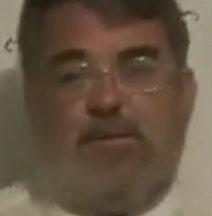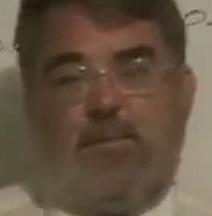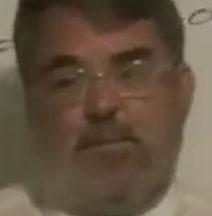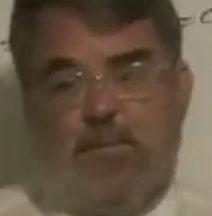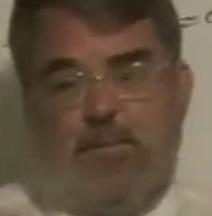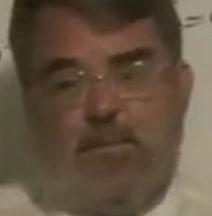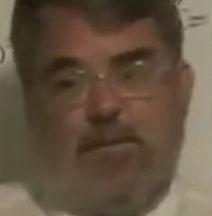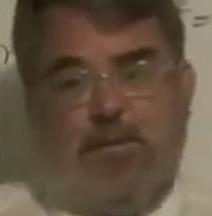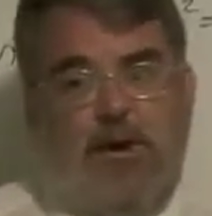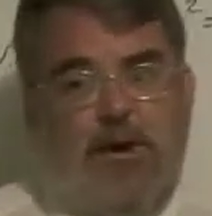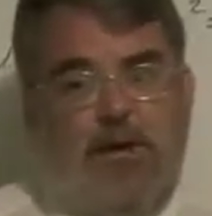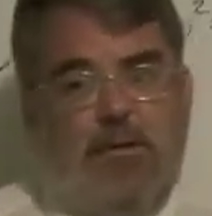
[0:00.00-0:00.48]
Some
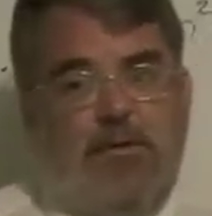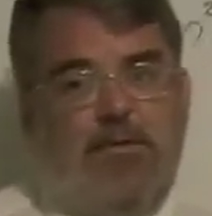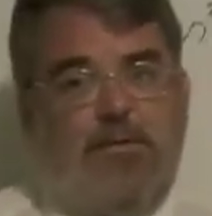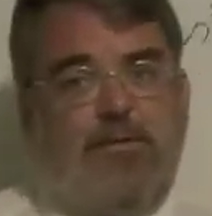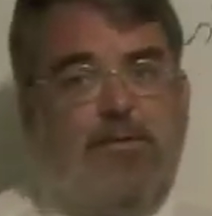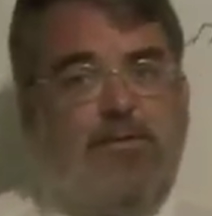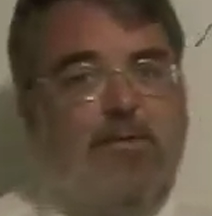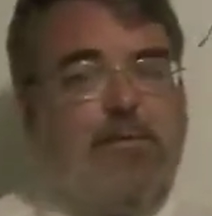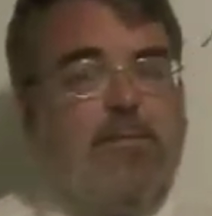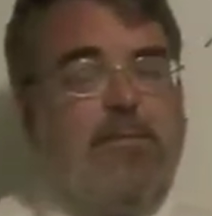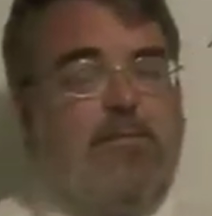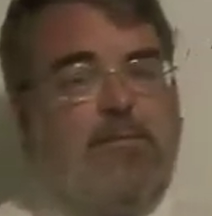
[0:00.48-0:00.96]
of the
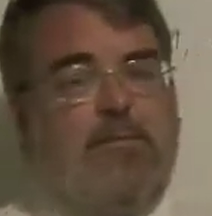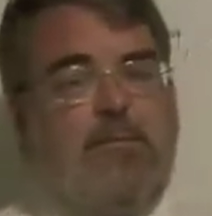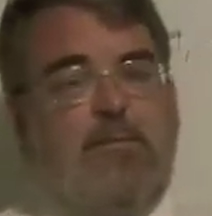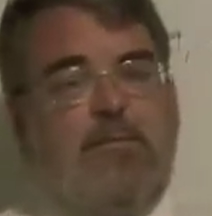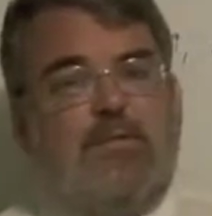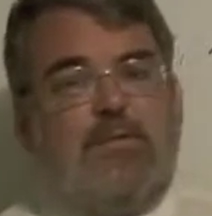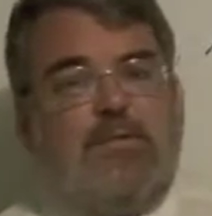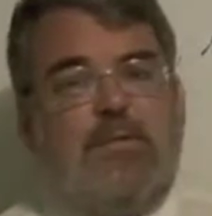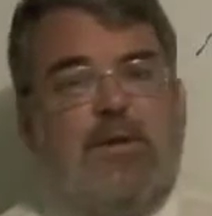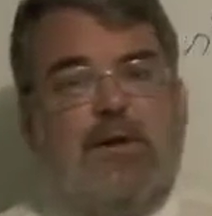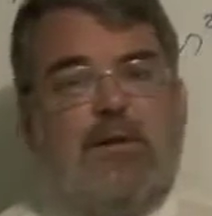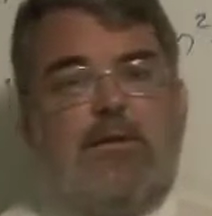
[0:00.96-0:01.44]
daughters
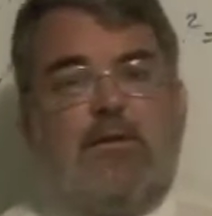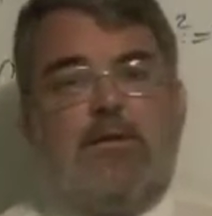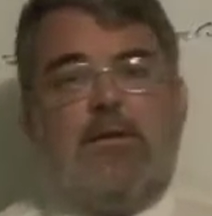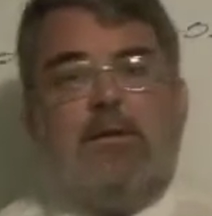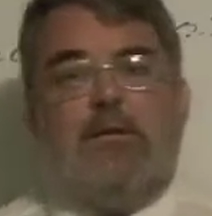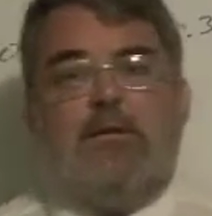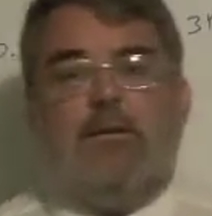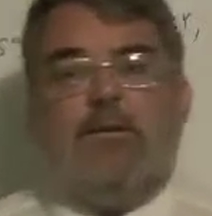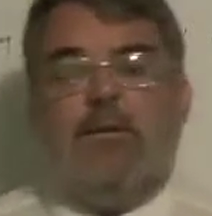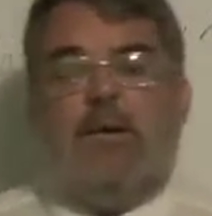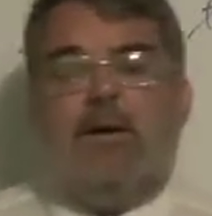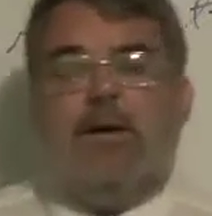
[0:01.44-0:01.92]
most likely
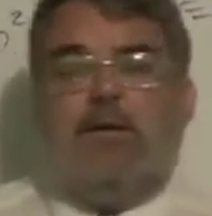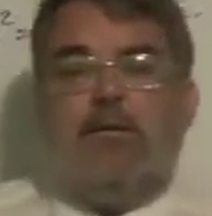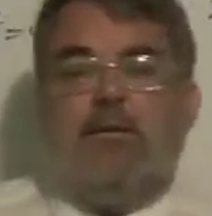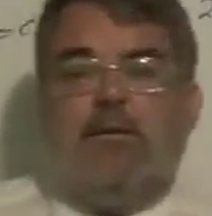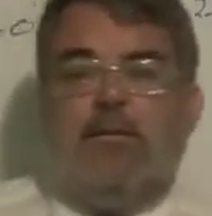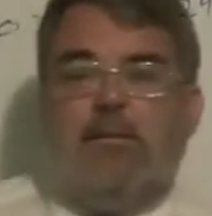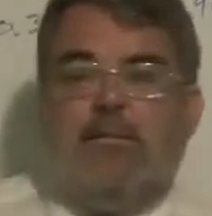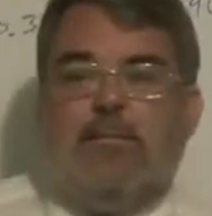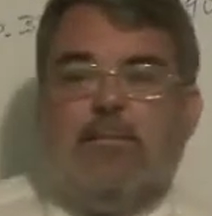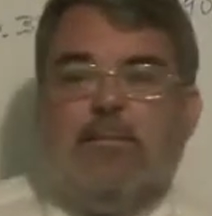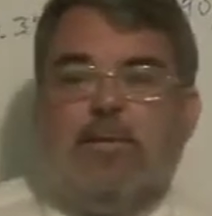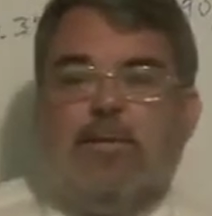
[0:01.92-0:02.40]
are
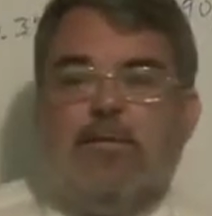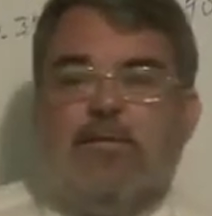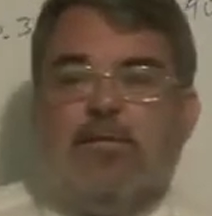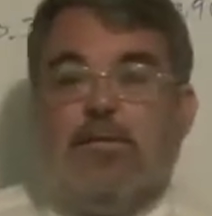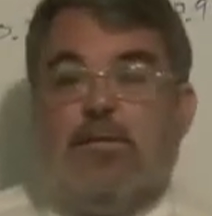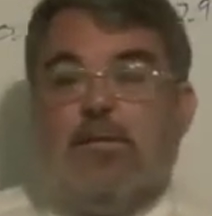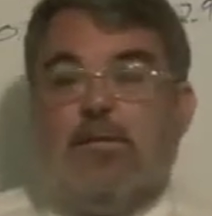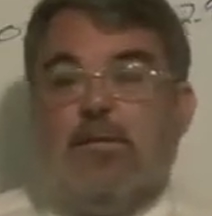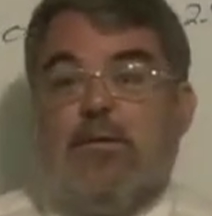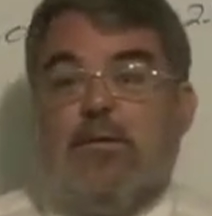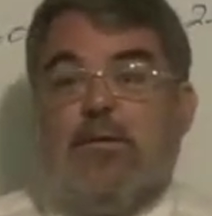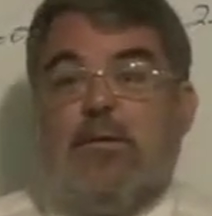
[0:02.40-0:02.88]
likely to be
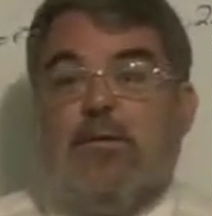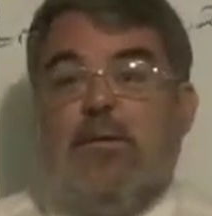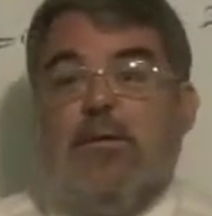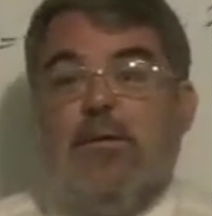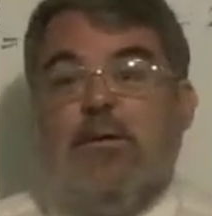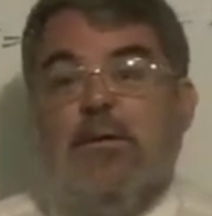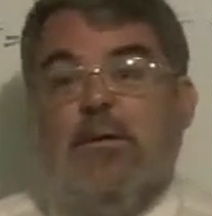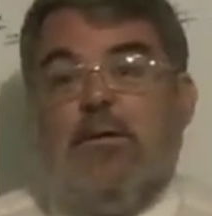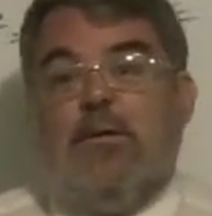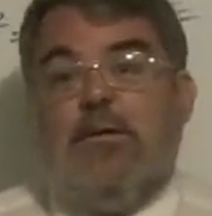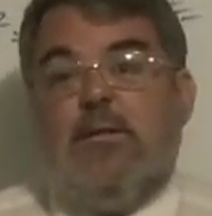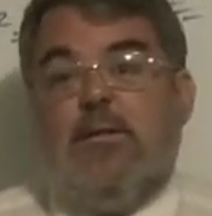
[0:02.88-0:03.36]
shorter
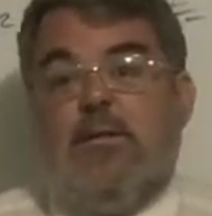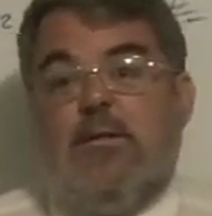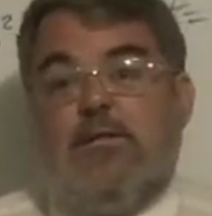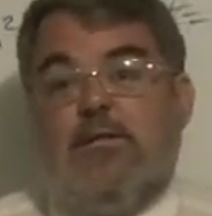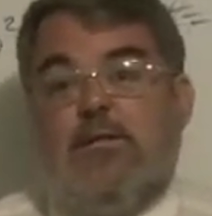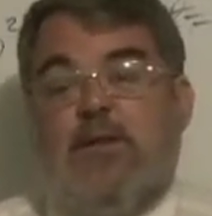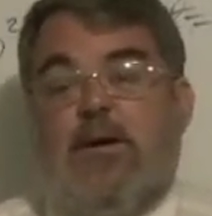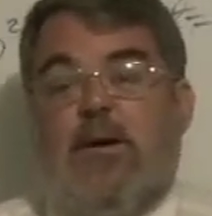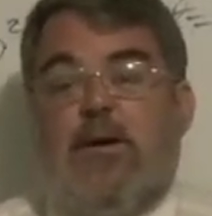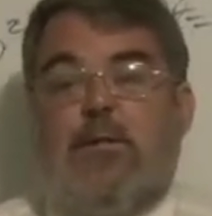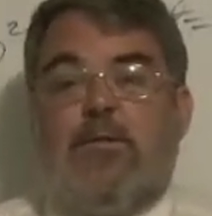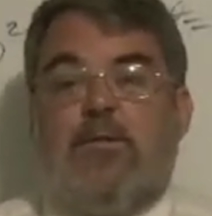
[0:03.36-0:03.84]
than
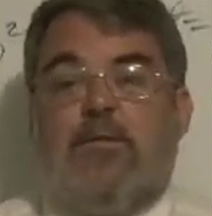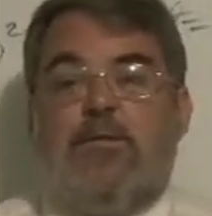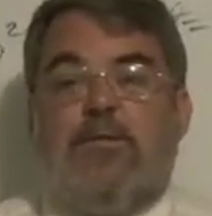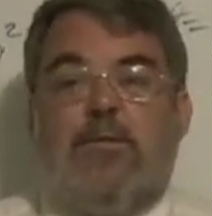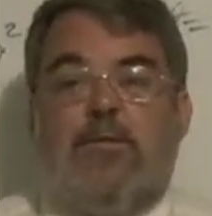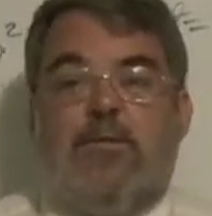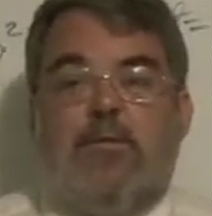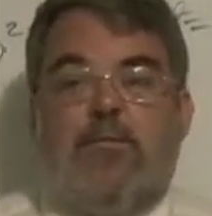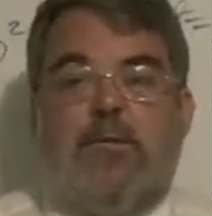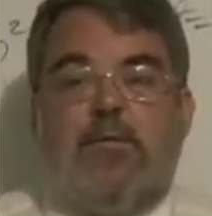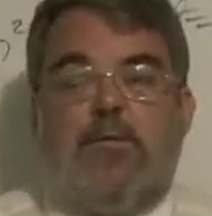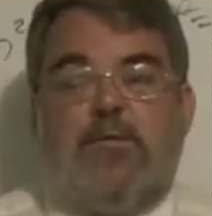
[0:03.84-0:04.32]
fathers
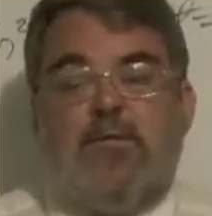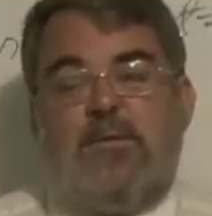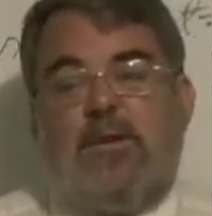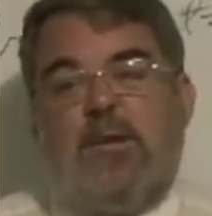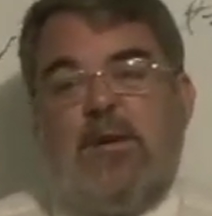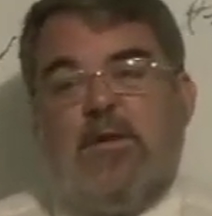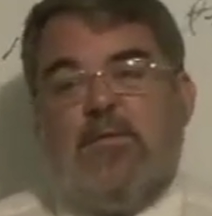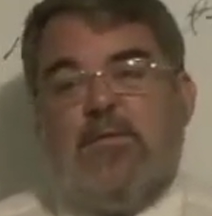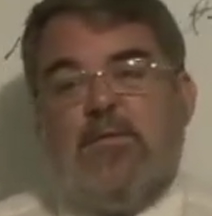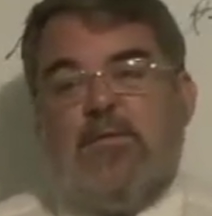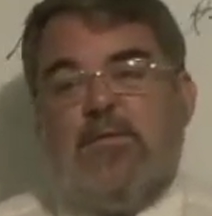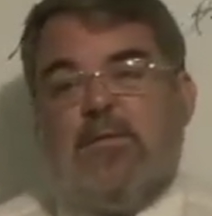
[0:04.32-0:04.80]
in most
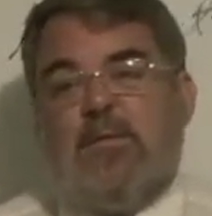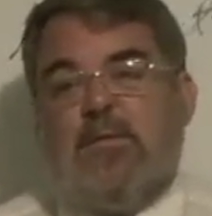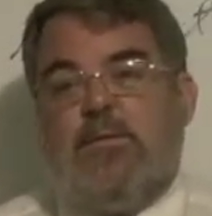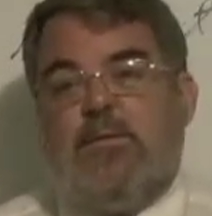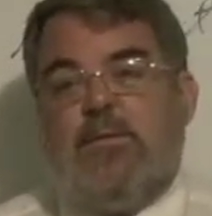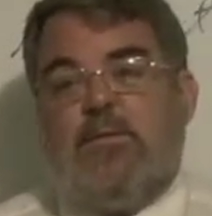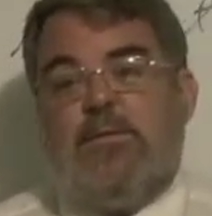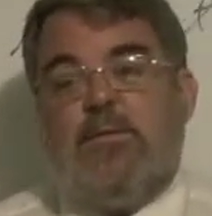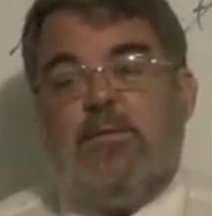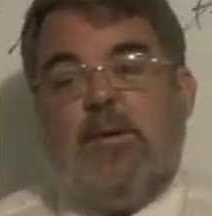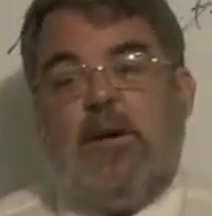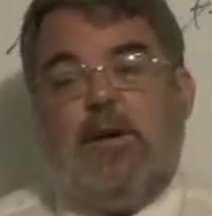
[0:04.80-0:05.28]
cases, I
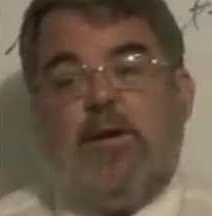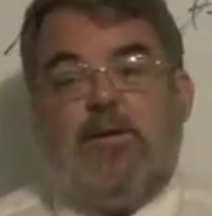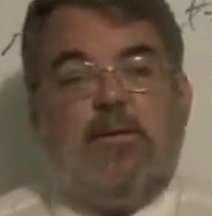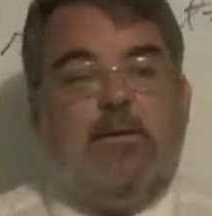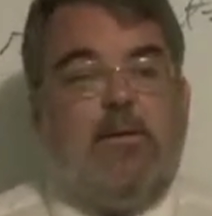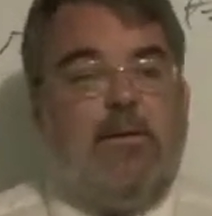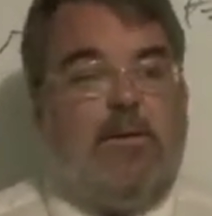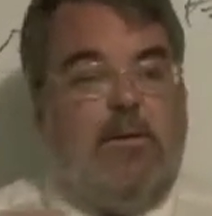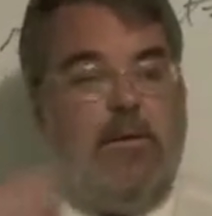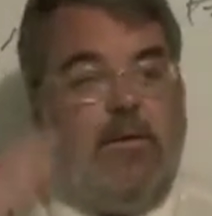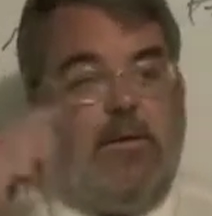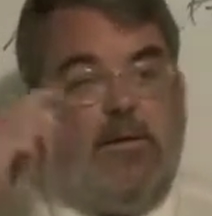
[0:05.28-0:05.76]
would expect.